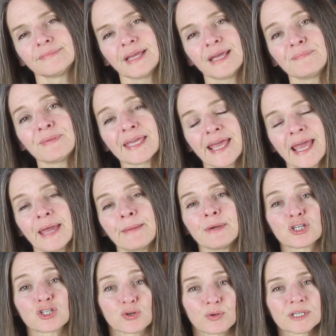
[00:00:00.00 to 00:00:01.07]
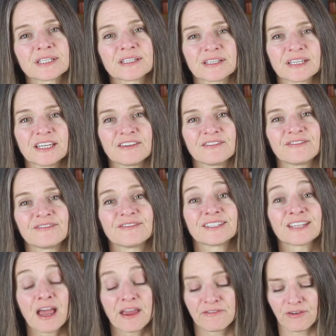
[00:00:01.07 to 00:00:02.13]
it became a short sleeve
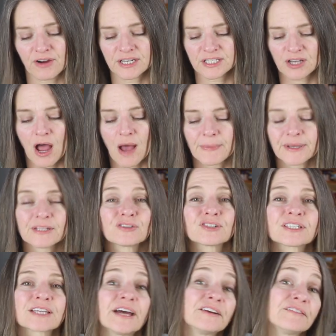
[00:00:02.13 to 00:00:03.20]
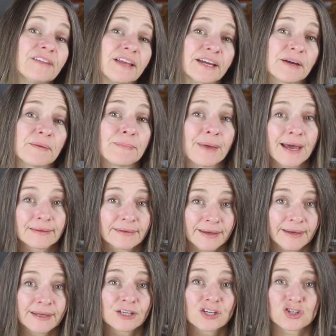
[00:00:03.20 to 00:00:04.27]
tie front top it looks kind of like a
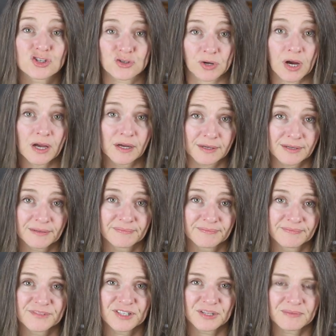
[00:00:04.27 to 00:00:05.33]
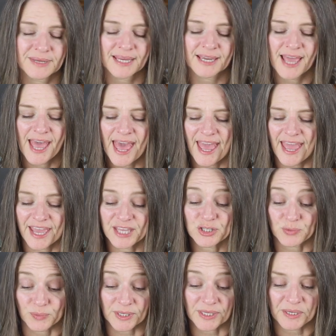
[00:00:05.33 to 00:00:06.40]
ballet shrug to me
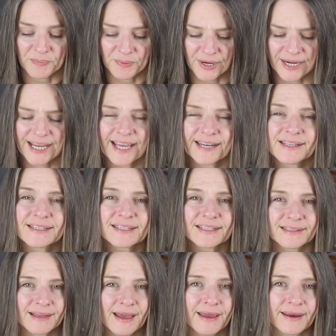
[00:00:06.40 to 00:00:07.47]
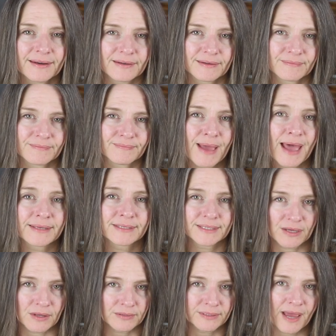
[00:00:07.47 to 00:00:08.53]
it's really pretty and it's a light
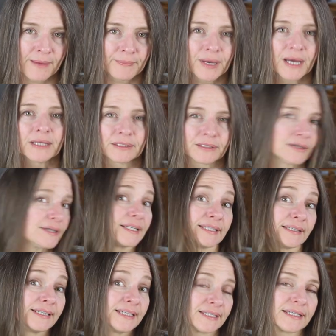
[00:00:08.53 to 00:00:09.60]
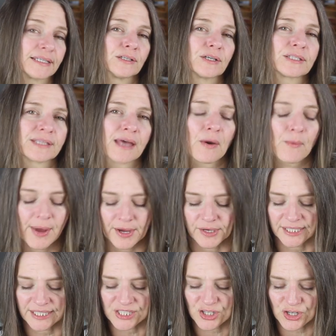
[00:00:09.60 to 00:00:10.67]
pastel type color at least it looks that way
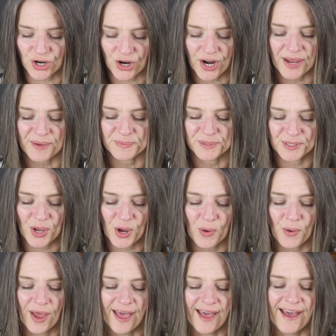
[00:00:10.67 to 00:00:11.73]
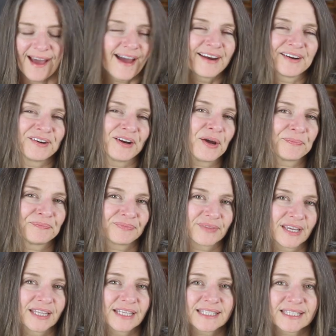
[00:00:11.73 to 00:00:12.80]
on Instagram so I don't know
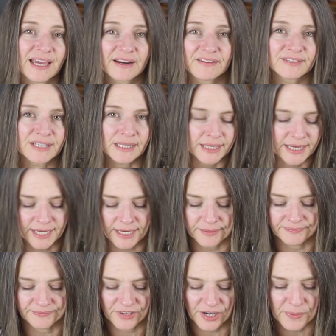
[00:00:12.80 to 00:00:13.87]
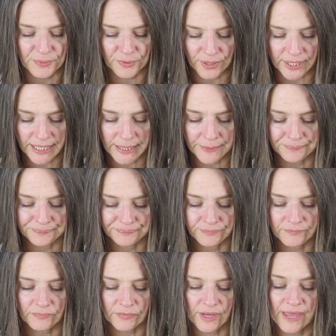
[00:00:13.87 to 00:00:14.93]
it looks kind of delicate very pretty
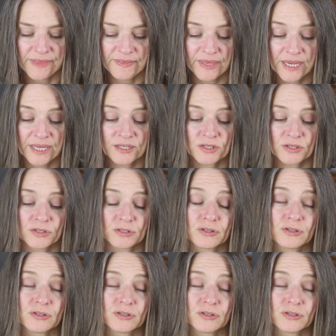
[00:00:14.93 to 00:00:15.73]
and then